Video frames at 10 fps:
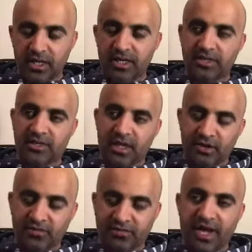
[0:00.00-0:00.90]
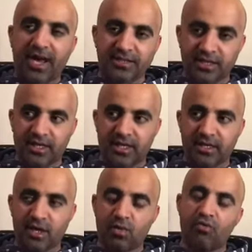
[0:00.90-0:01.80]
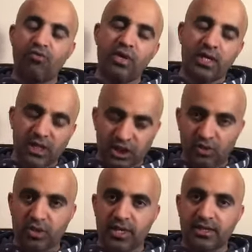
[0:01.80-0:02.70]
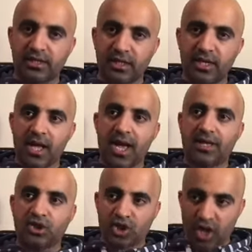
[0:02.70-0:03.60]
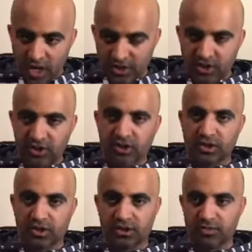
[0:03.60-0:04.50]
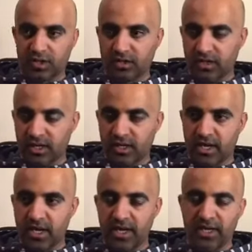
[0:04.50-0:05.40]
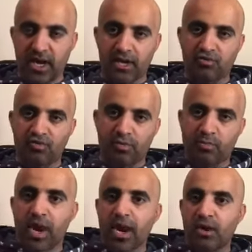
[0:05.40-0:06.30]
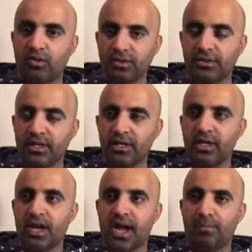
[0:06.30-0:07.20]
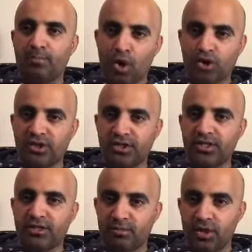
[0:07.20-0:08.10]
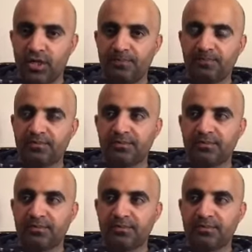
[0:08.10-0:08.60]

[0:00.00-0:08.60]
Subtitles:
Instead of cancelling it, they were reissuing it and charging the customer £800-£900 and pocketing the money.